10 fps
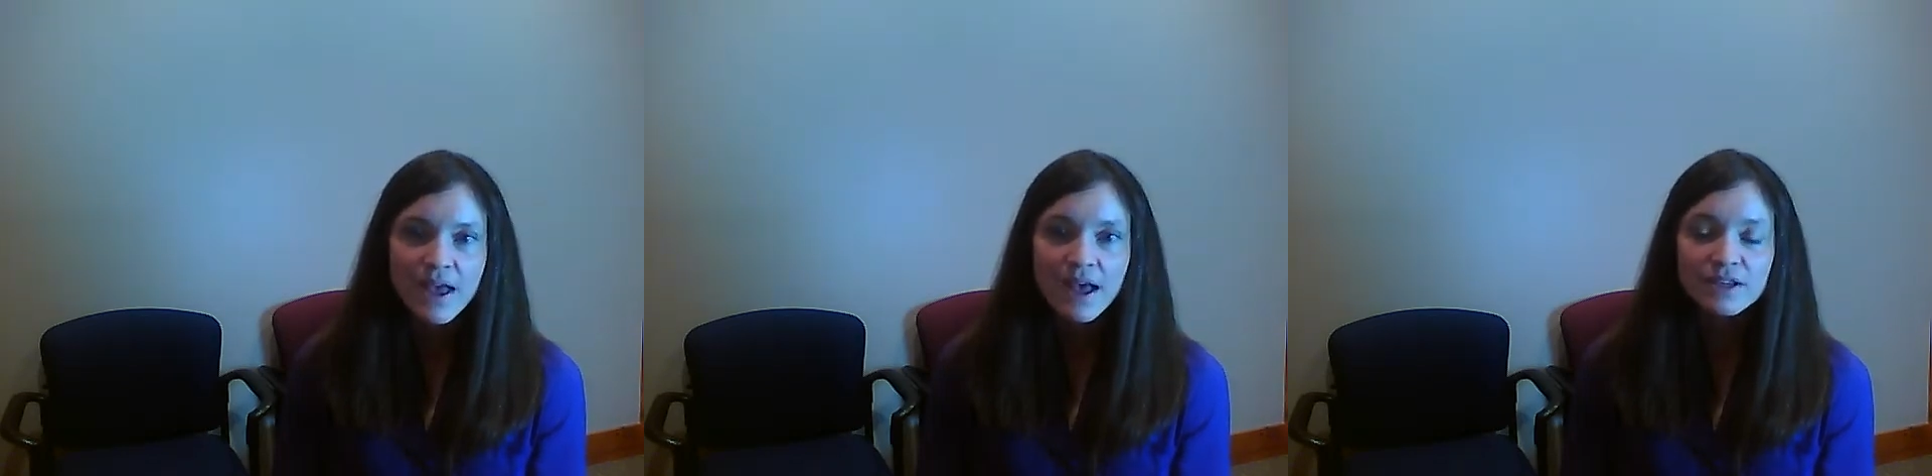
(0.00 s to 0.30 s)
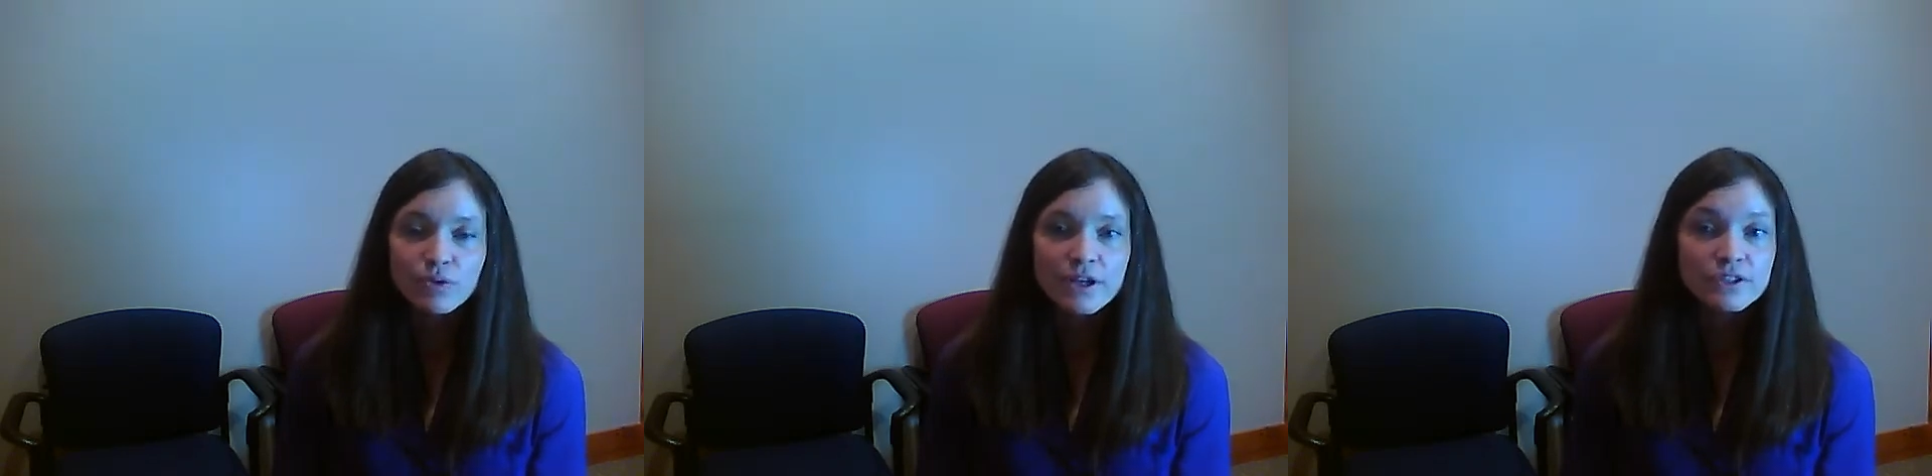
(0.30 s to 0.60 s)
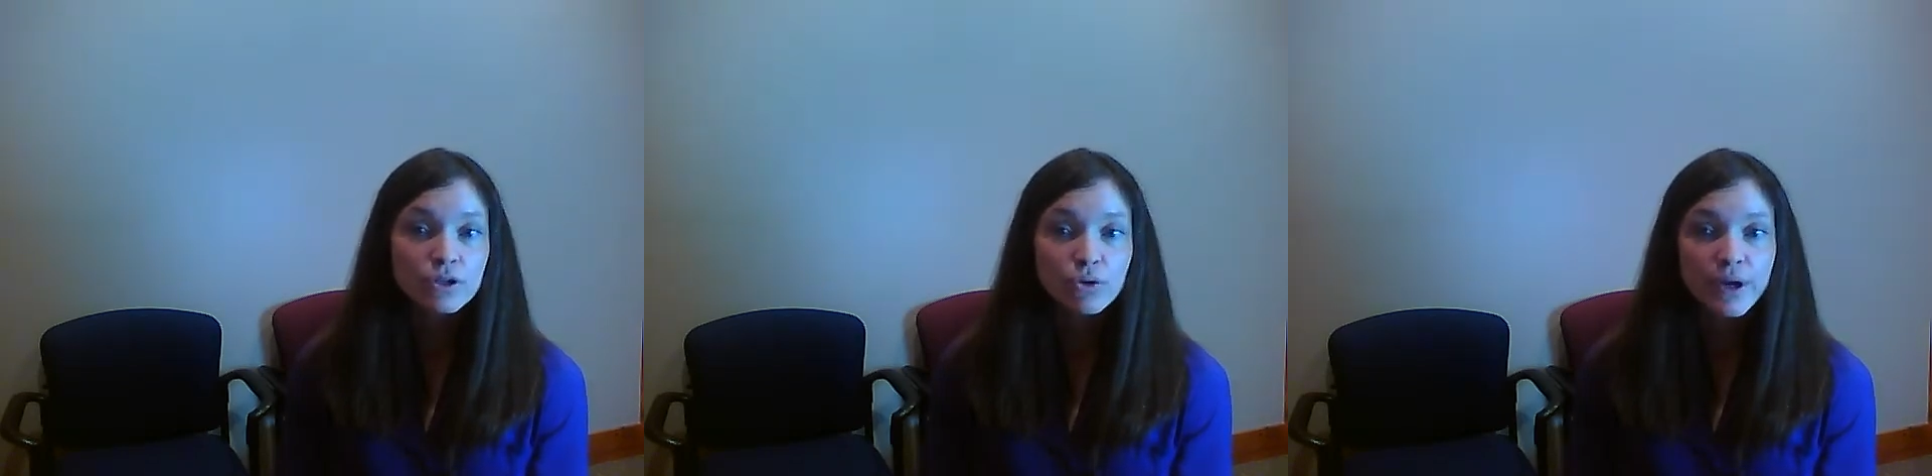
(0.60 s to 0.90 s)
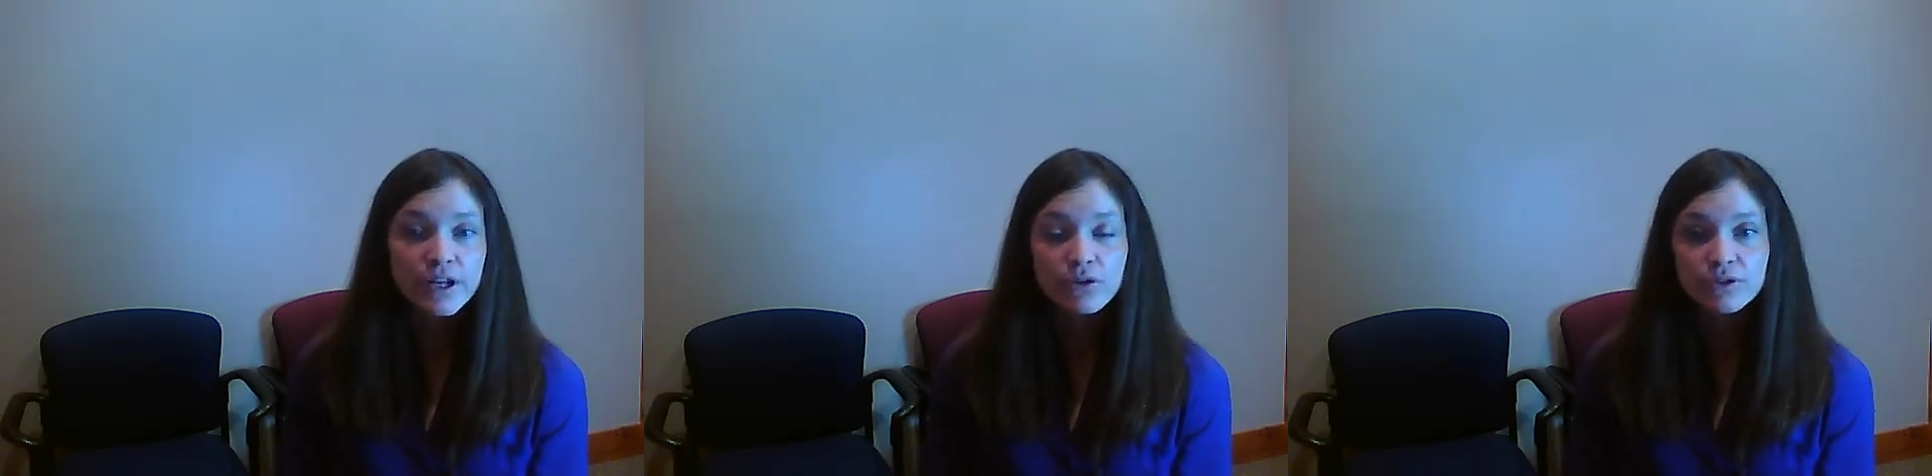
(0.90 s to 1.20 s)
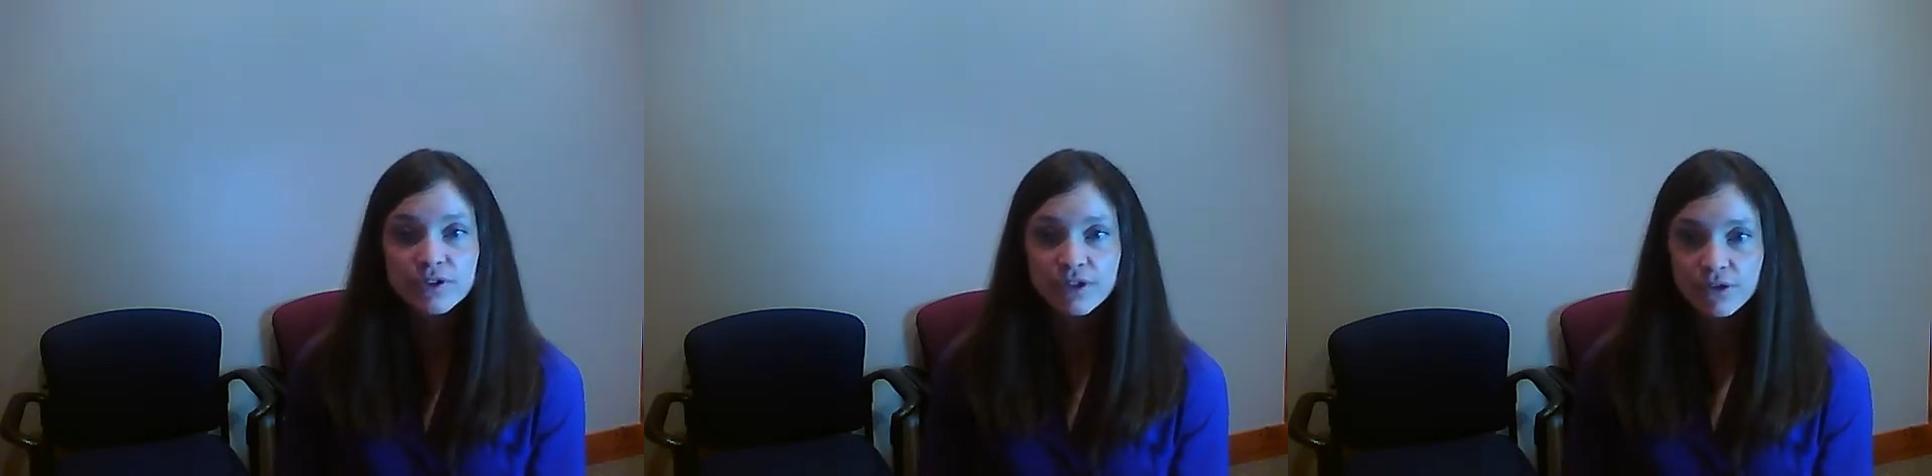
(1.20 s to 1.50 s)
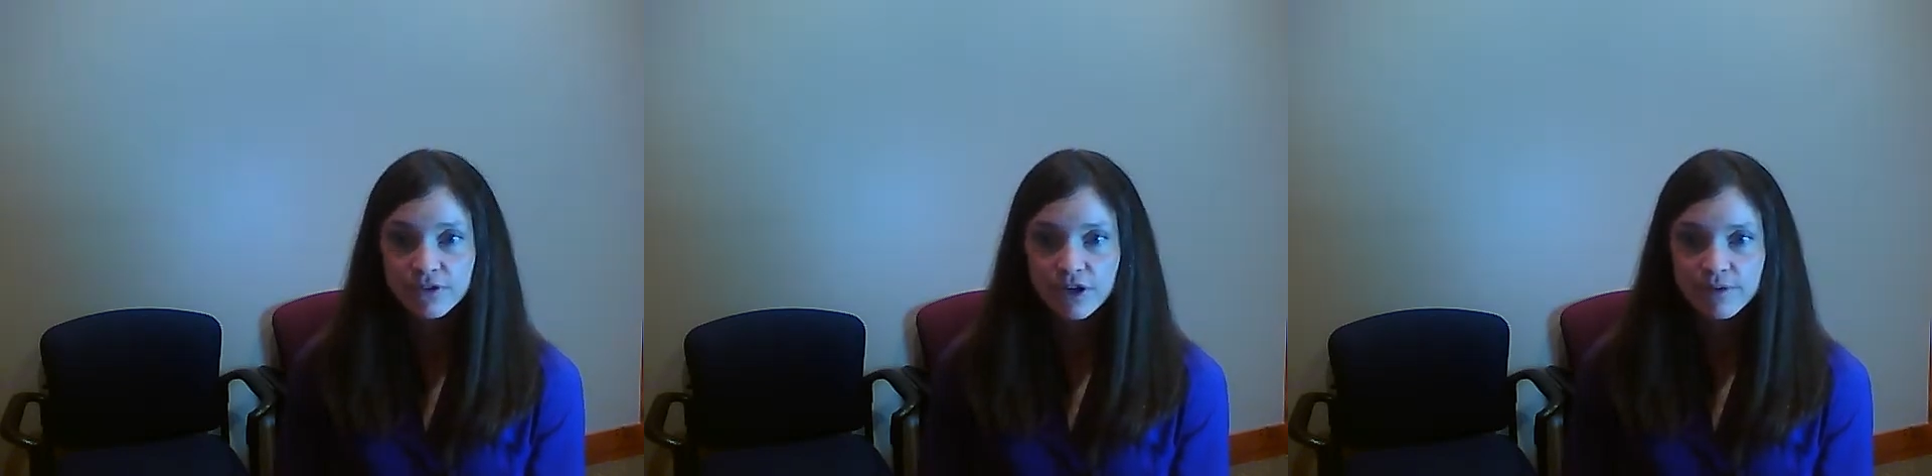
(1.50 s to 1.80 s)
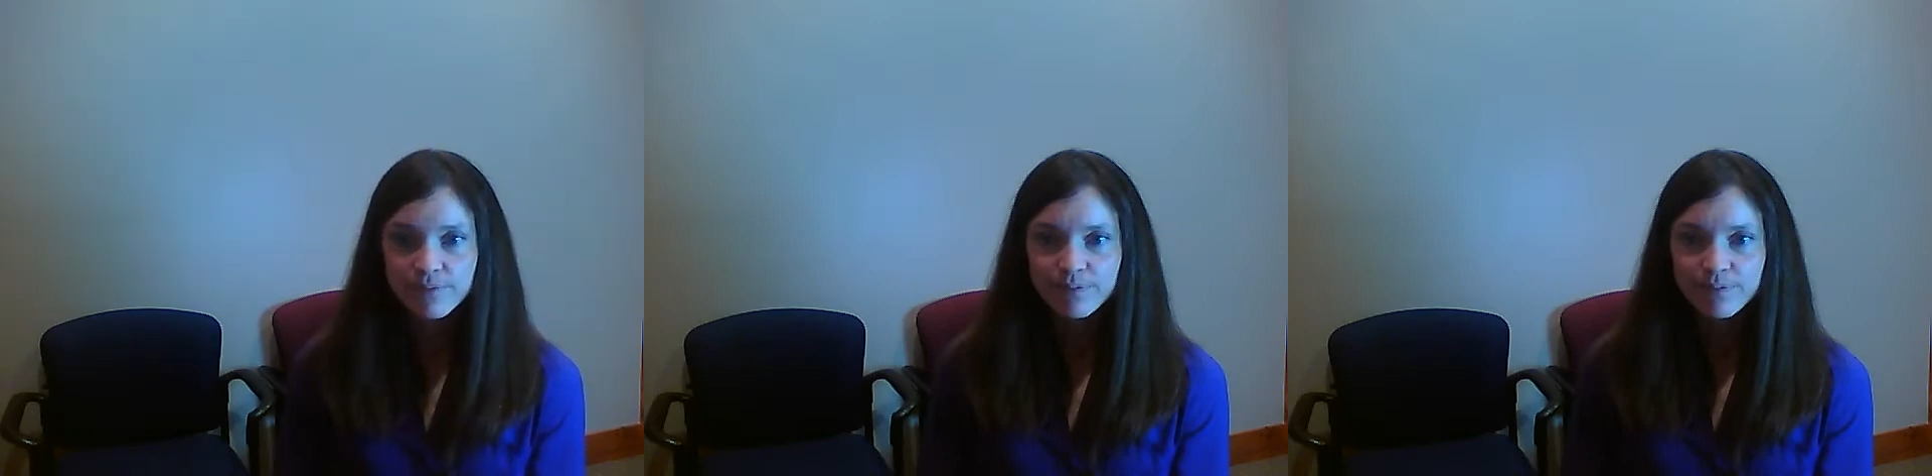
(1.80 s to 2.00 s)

As well as colloidal silver.